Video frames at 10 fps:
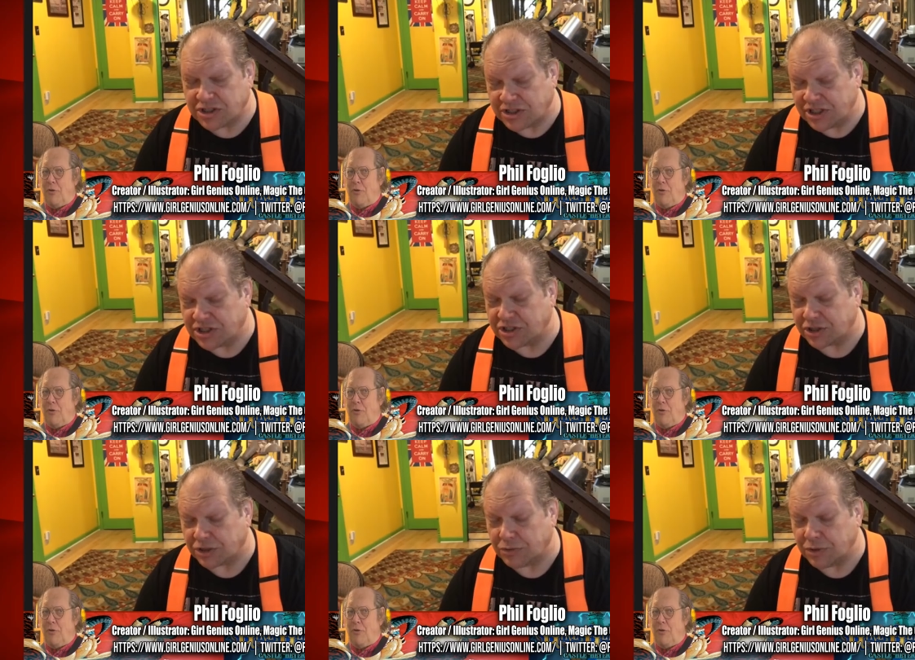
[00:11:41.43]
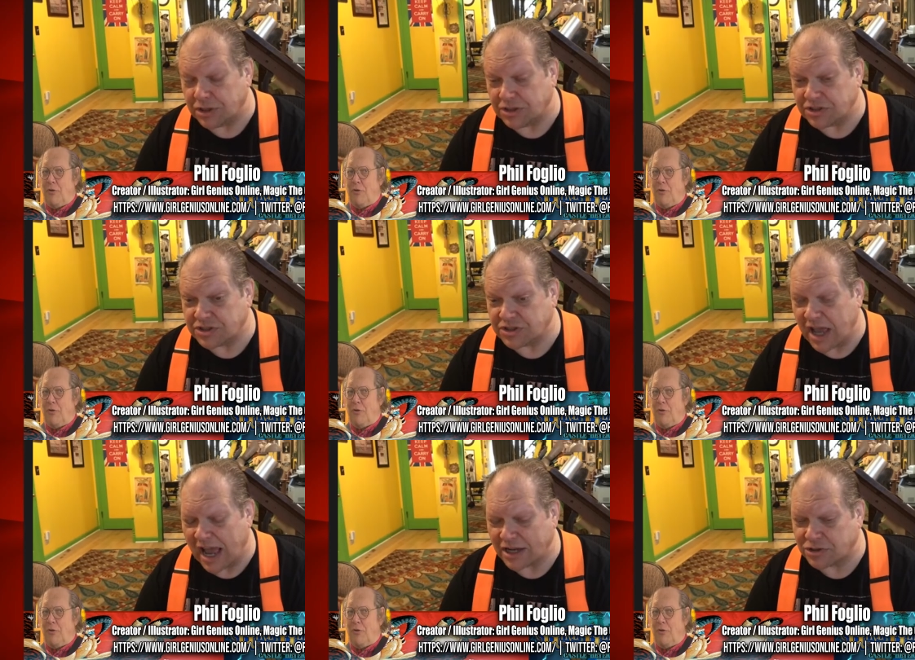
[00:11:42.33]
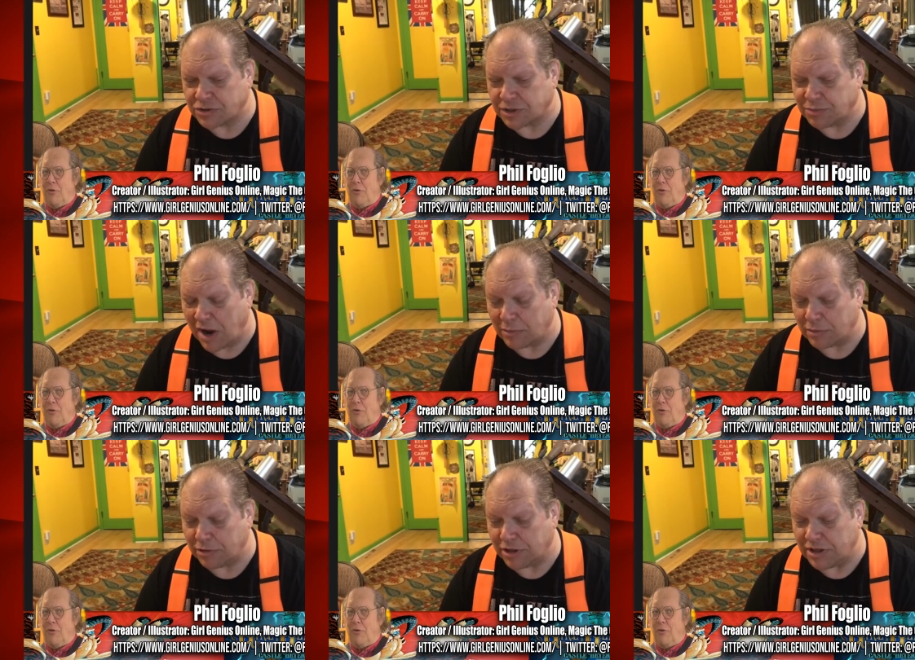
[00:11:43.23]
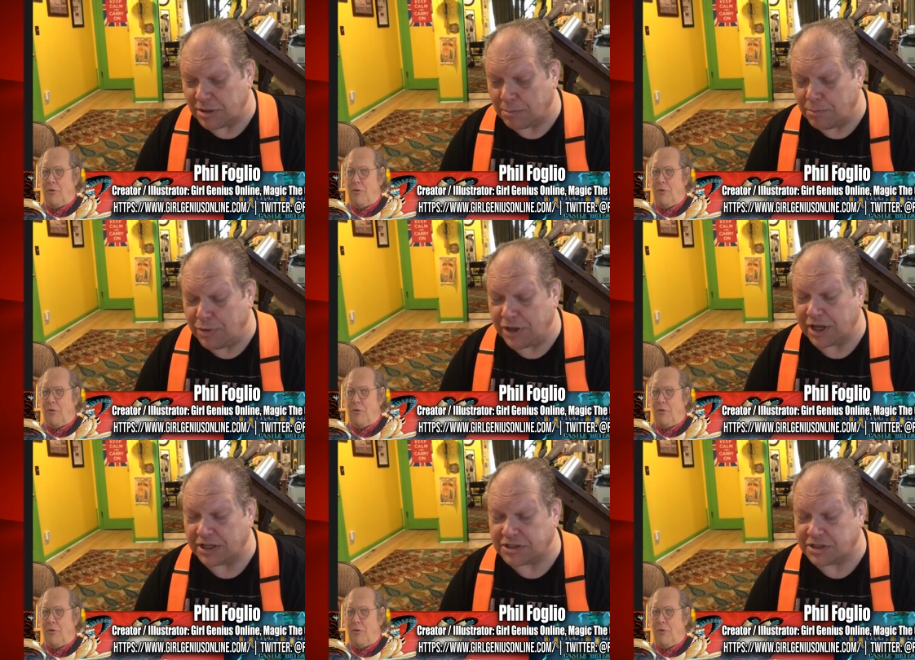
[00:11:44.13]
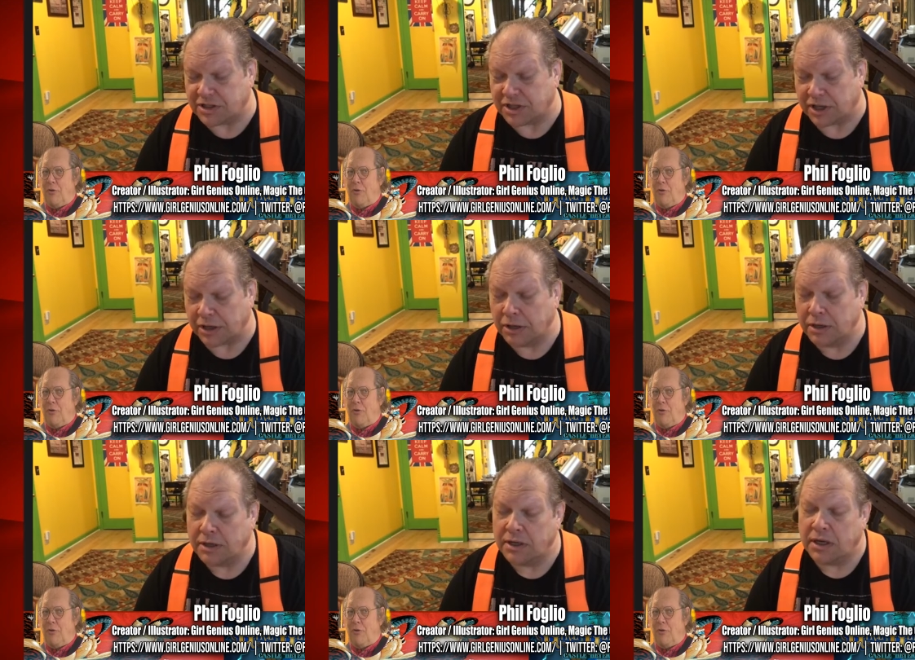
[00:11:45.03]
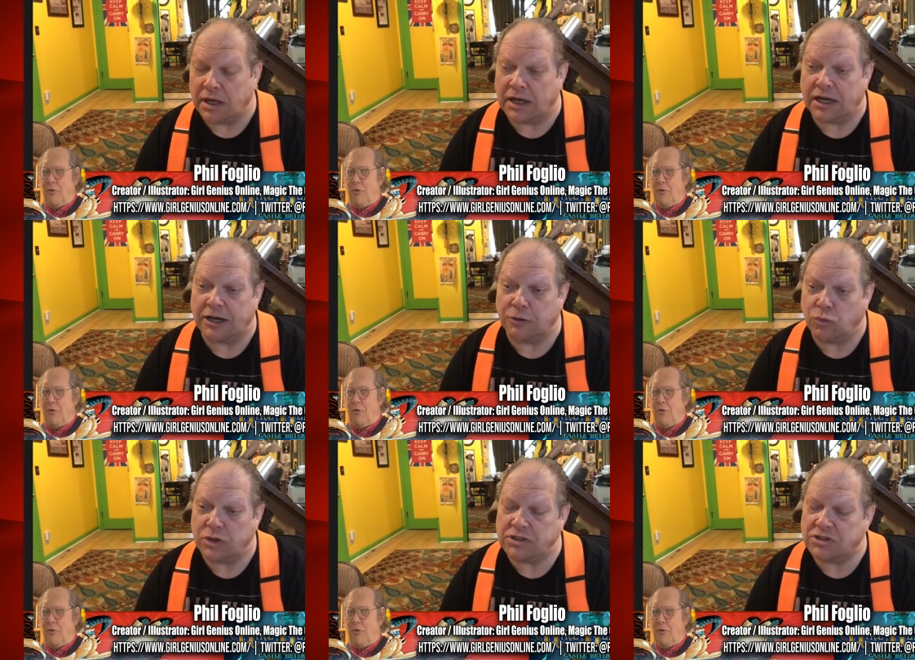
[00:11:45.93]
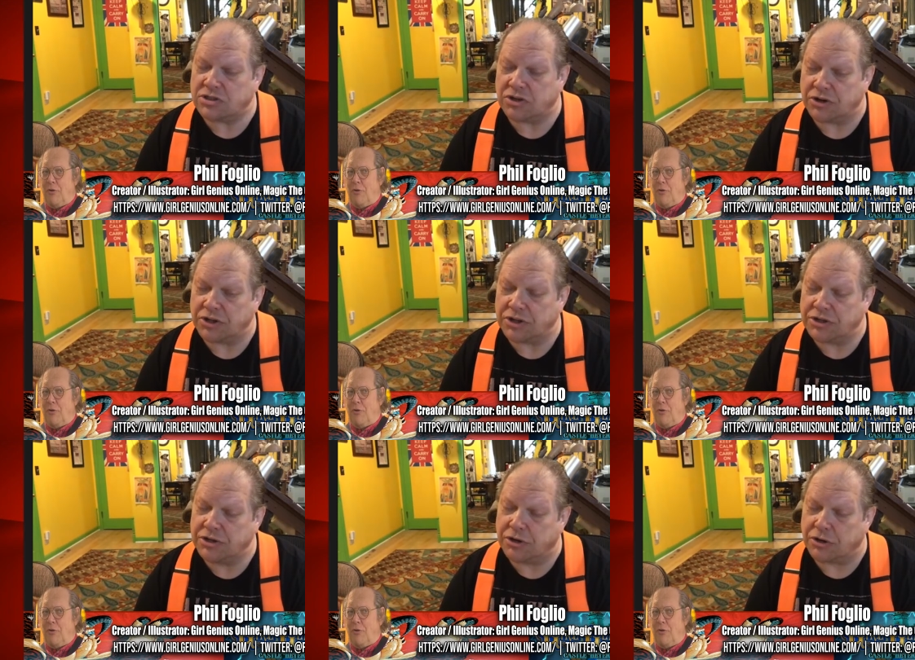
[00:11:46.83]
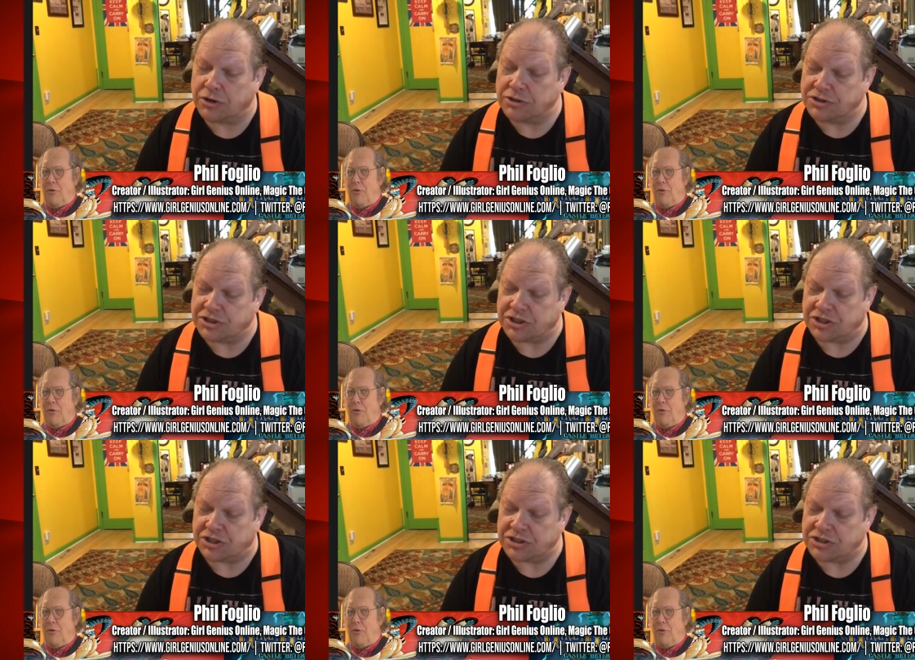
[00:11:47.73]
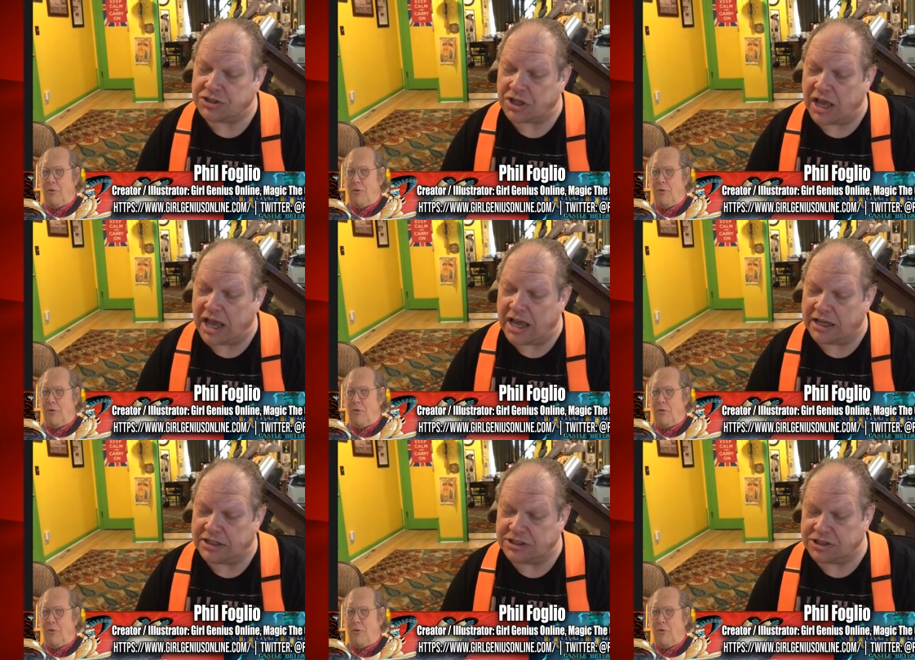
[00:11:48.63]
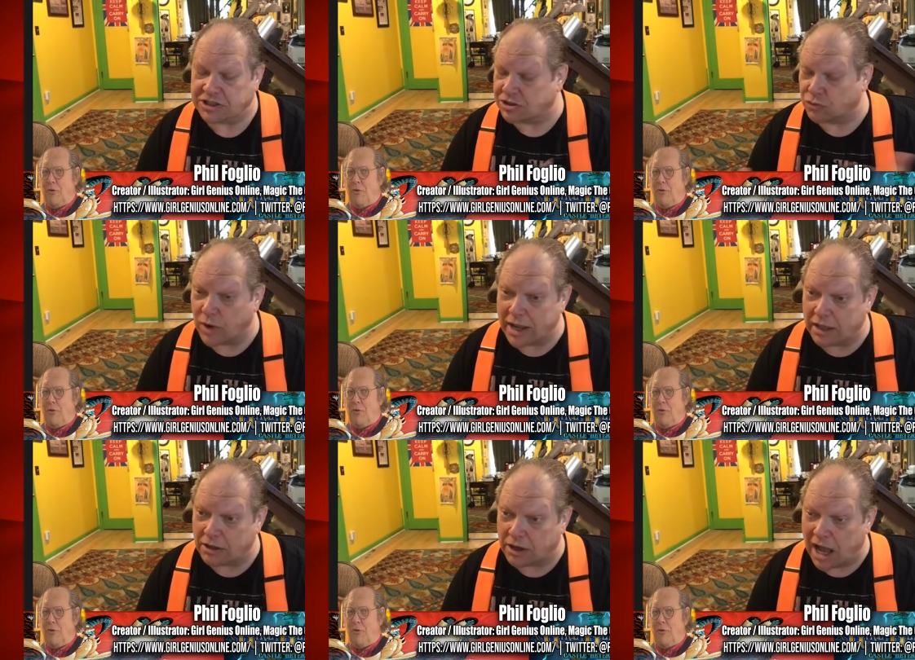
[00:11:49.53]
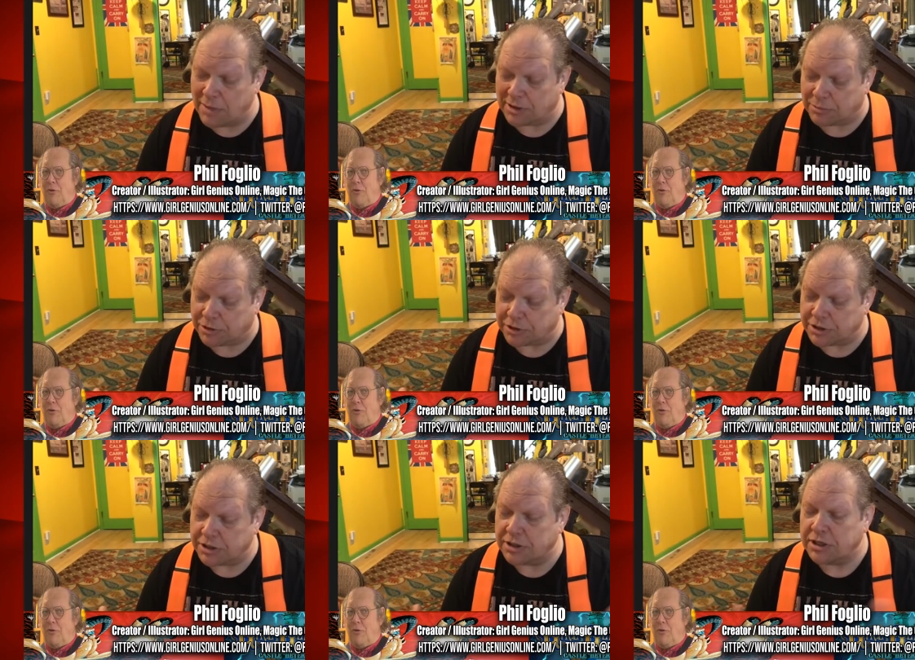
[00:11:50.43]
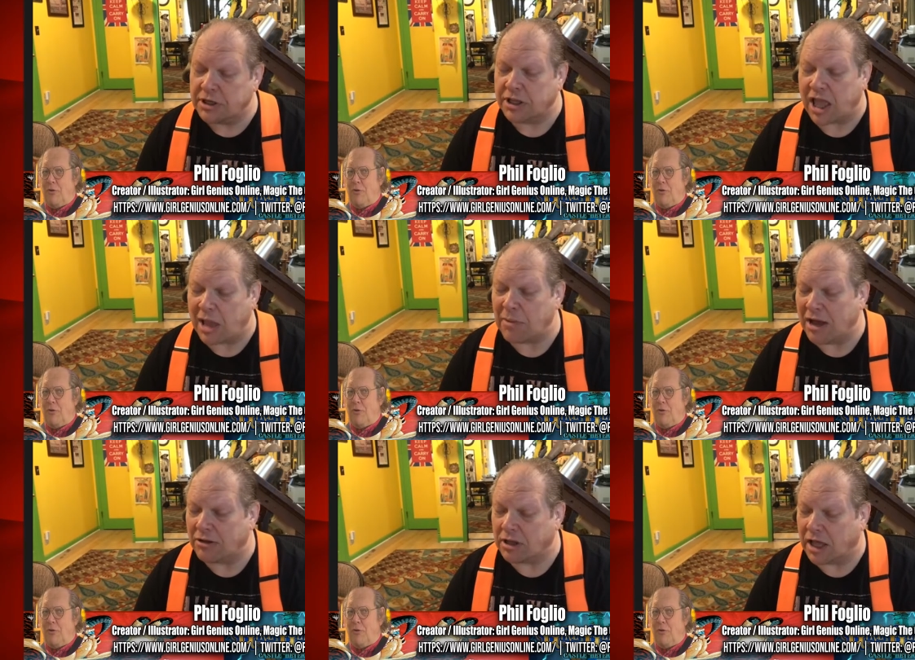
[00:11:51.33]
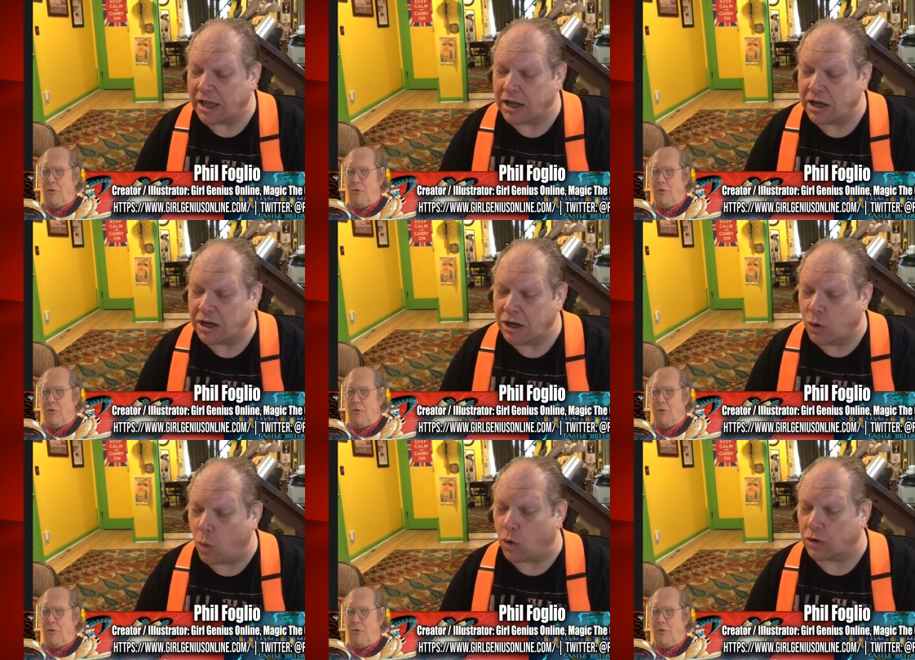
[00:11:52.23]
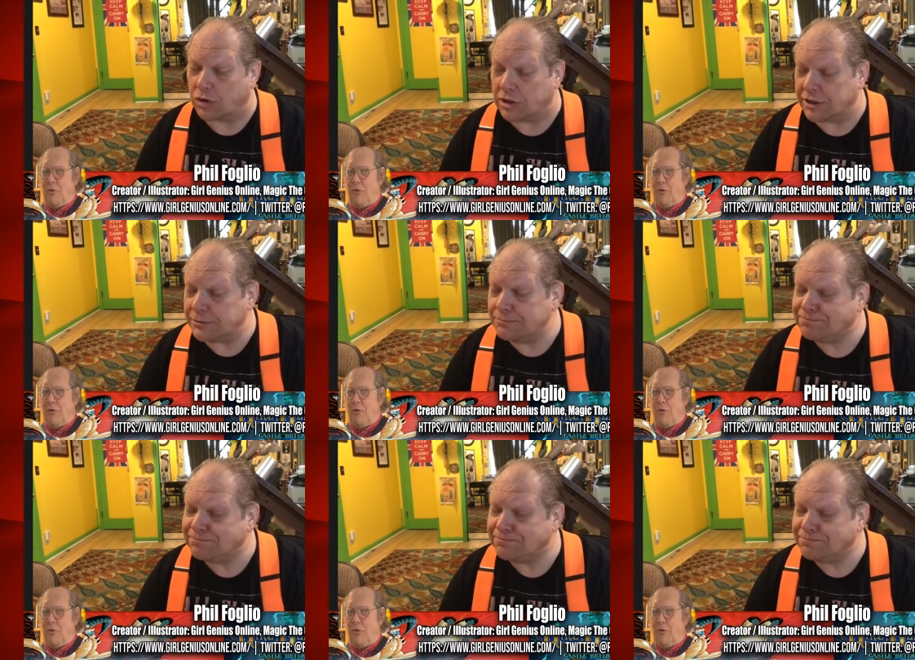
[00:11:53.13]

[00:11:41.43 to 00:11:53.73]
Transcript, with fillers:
Speaker 1: digital was actually probably the biggest thing. Uh, we started Girl Genius as just a regular comic book. Mm-hmm. Came out like quarterly.